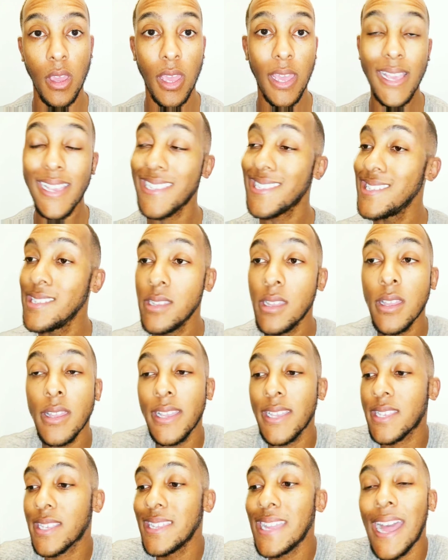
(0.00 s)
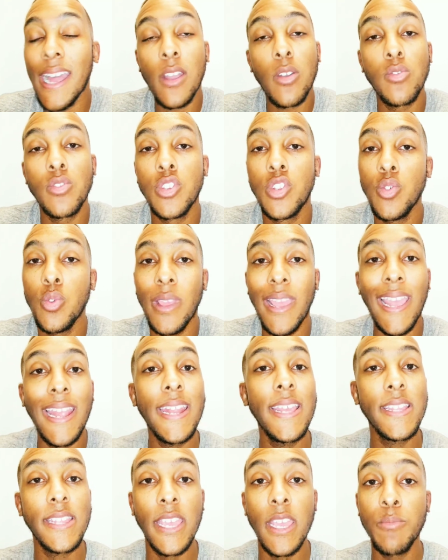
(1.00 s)
it's not going to do
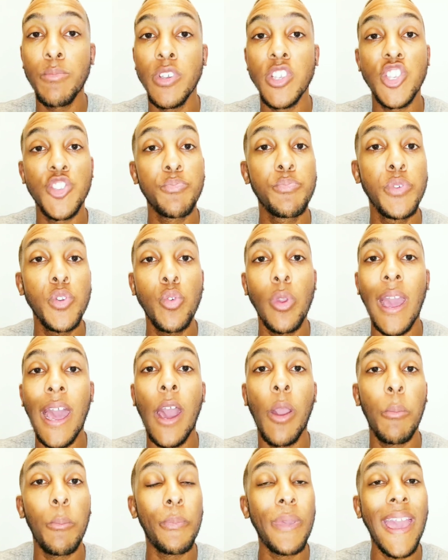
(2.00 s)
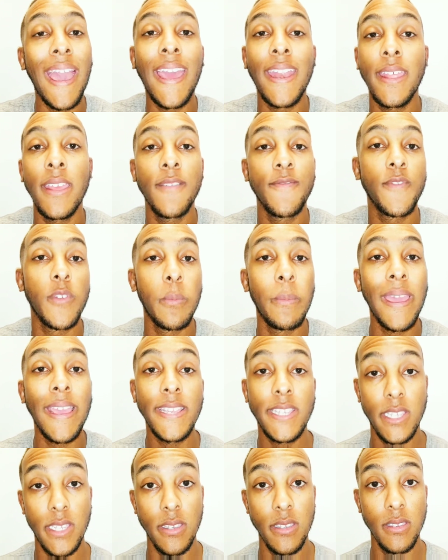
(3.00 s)
anything but spew out bad
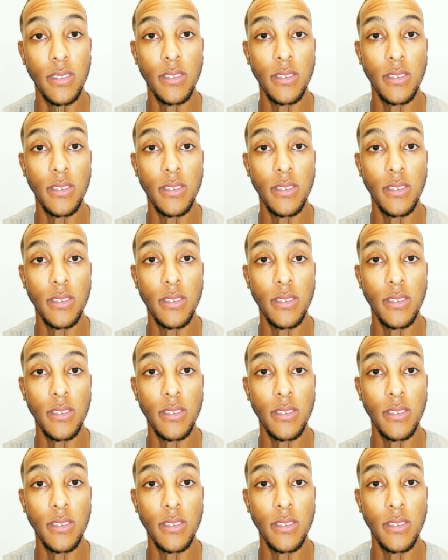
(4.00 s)
information.